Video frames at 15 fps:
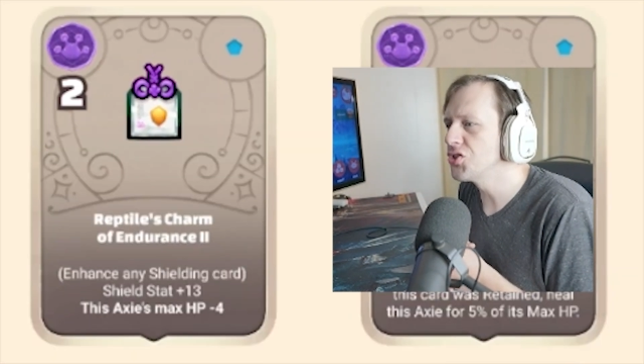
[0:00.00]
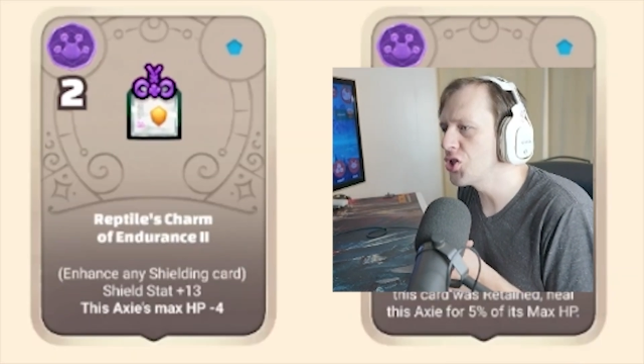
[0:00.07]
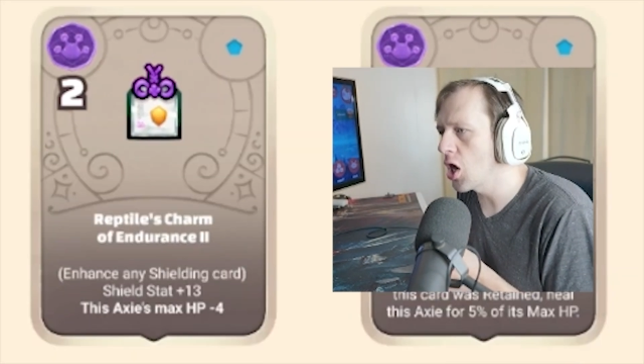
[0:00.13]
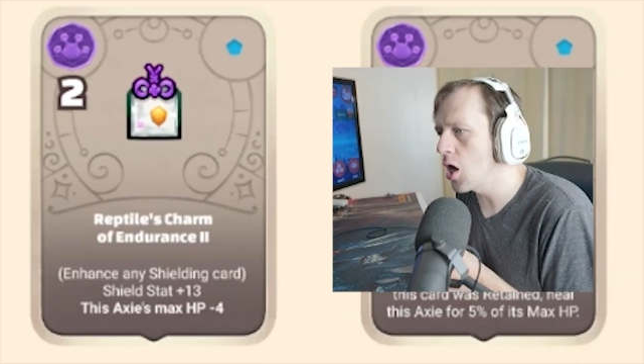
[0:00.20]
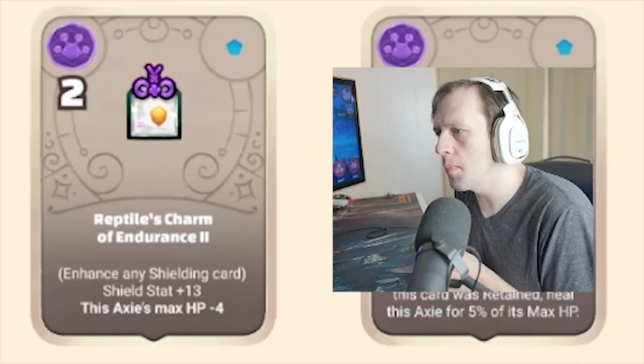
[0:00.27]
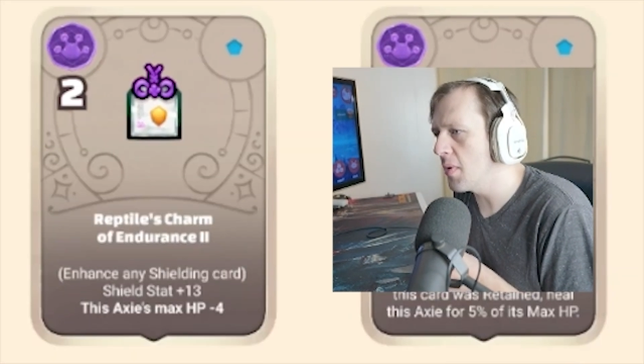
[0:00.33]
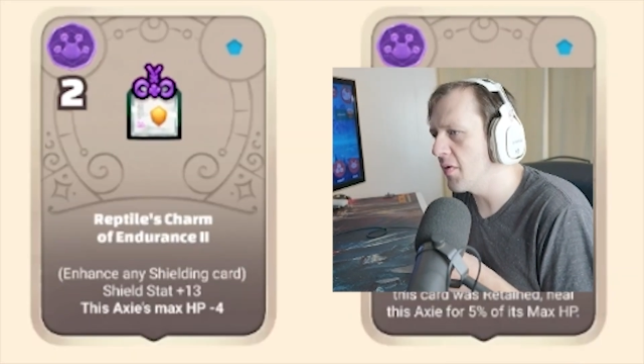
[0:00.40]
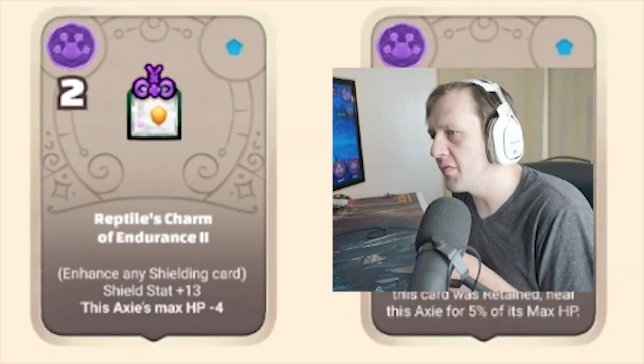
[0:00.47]

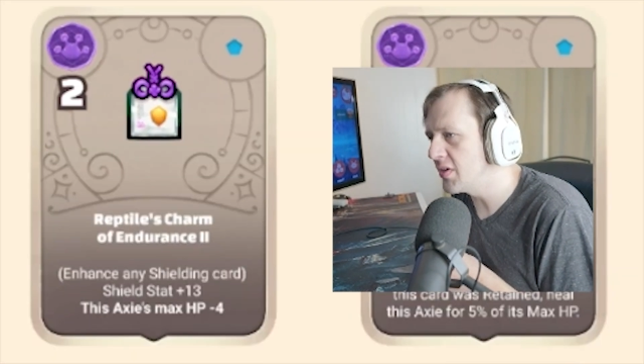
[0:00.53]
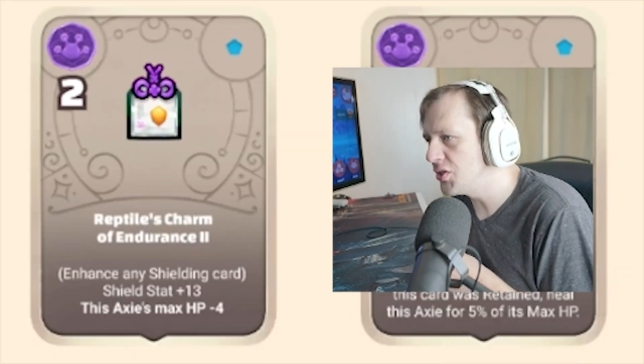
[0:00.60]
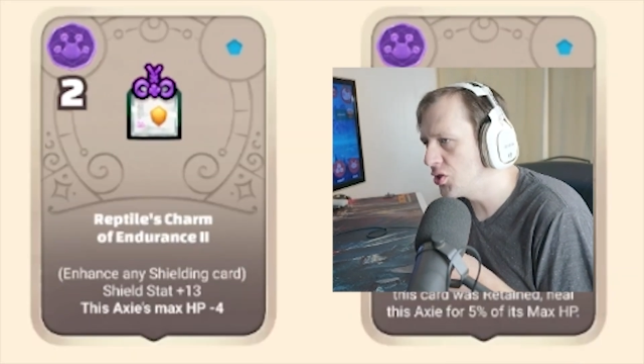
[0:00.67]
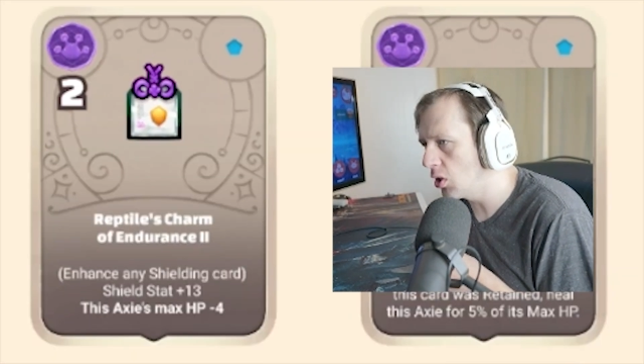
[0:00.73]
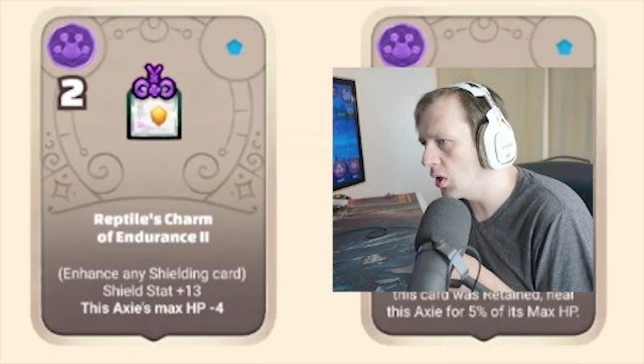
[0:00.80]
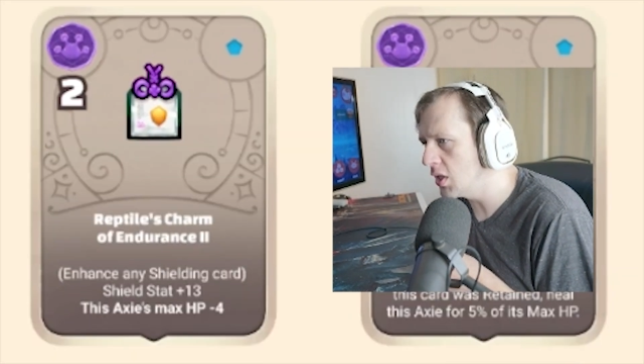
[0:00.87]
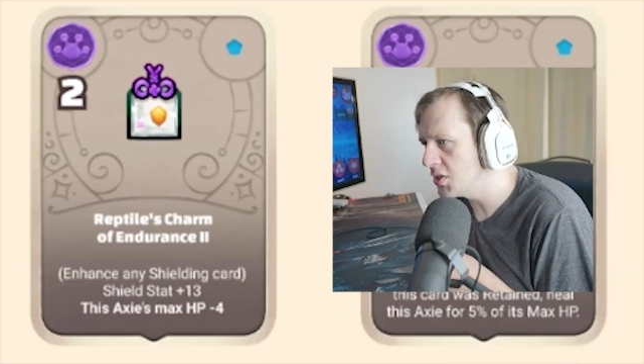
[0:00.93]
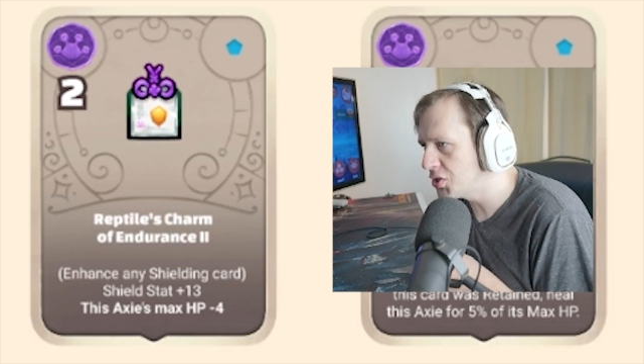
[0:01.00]
Charm of
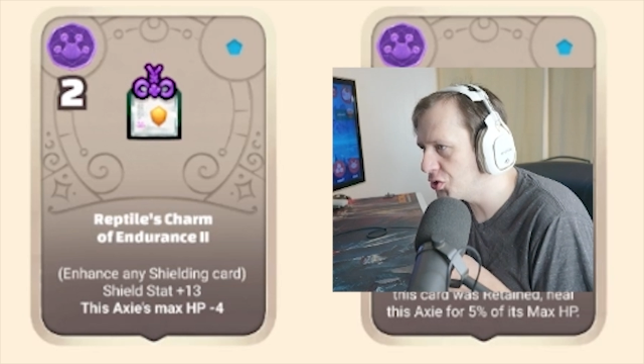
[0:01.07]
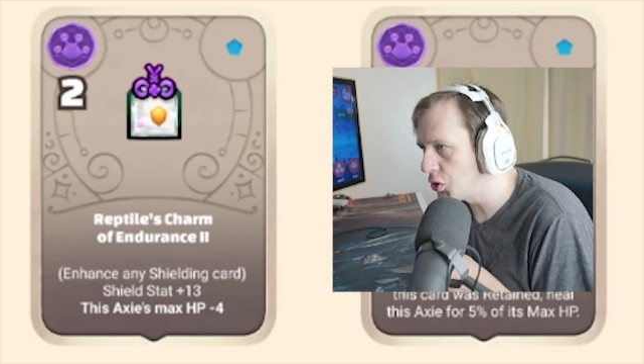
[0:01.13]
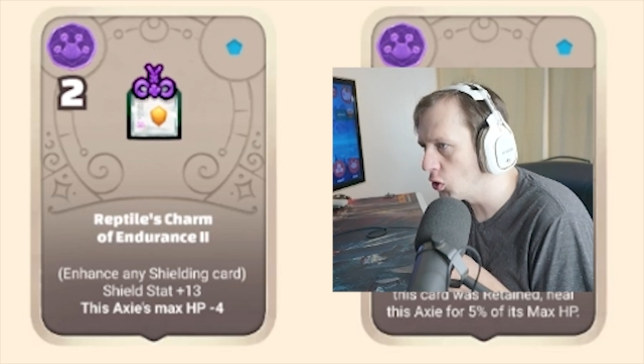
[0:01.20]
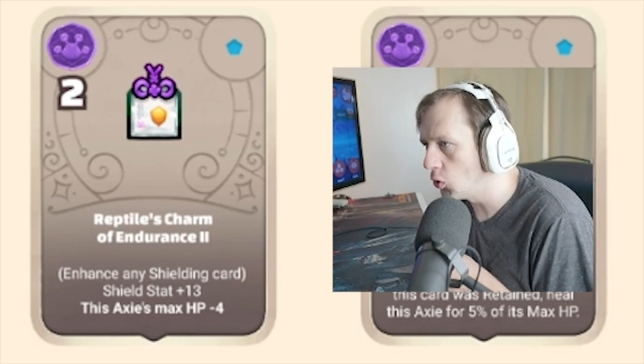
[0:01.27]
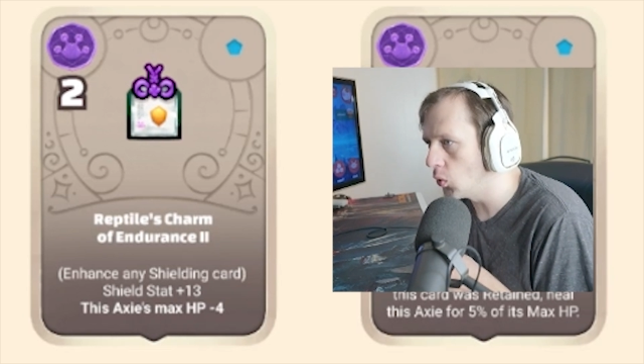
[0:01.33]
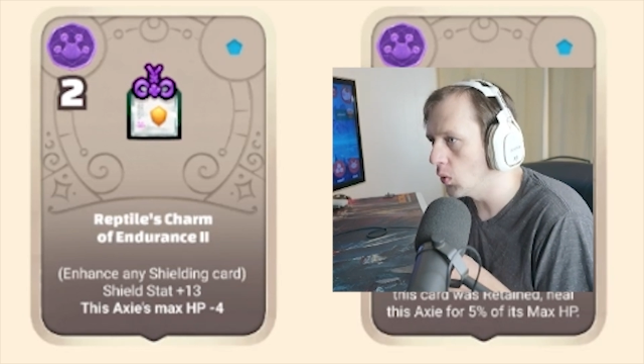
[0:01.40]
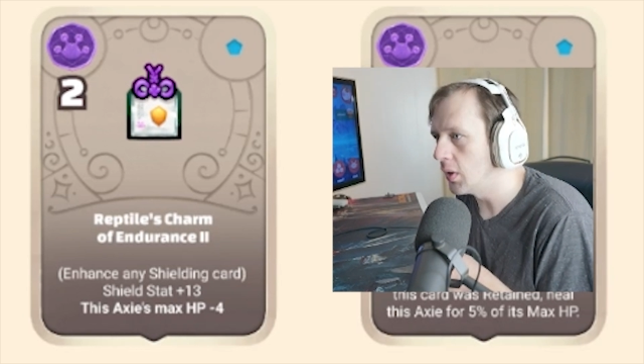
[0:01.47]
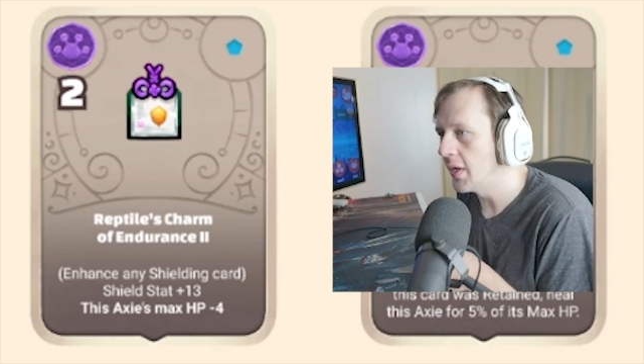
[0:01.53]
Endurance 2.